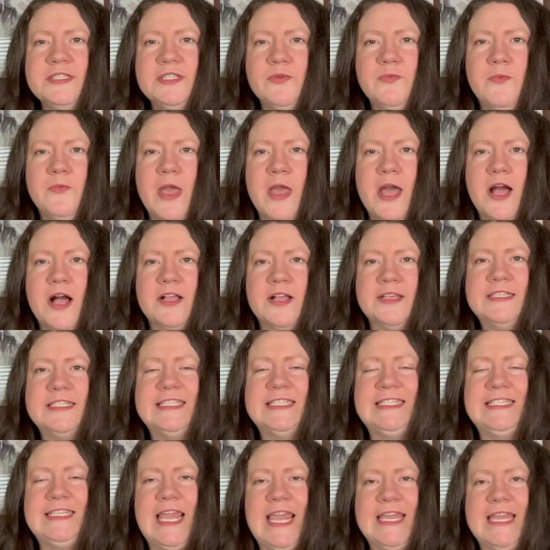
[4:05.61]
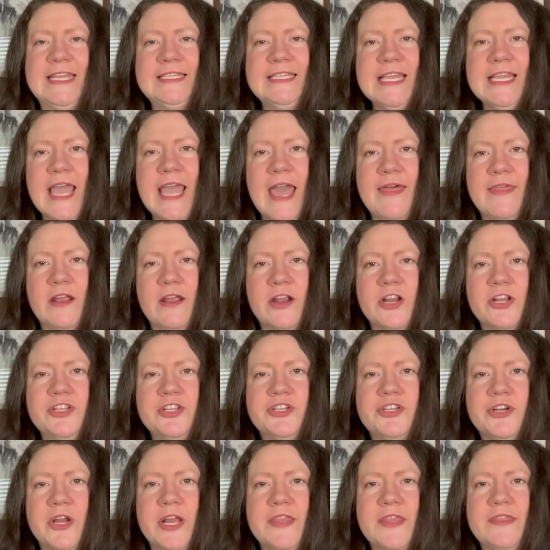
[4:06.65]
will stay together
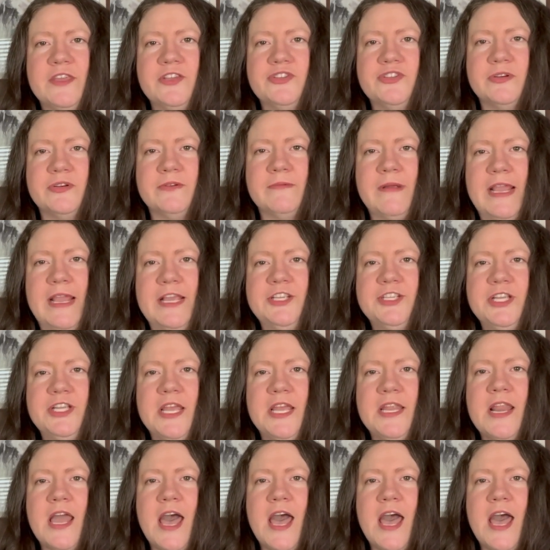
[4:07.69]
during the duration